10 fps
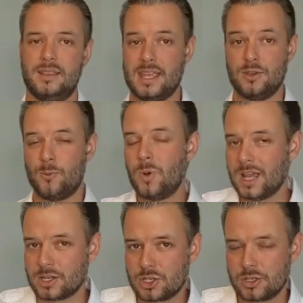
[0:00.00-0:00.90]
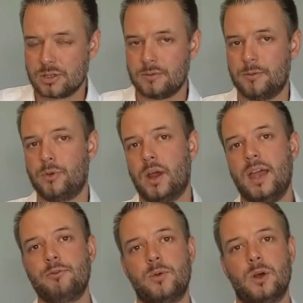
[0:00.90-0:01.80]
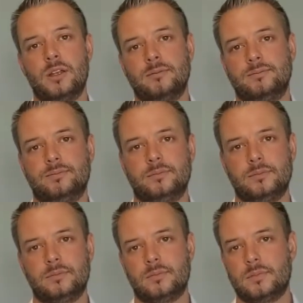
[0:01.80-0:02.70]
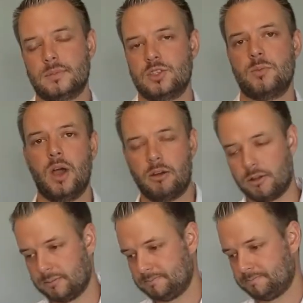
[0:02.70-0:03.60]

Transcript: that you wish for everyone tomorrow?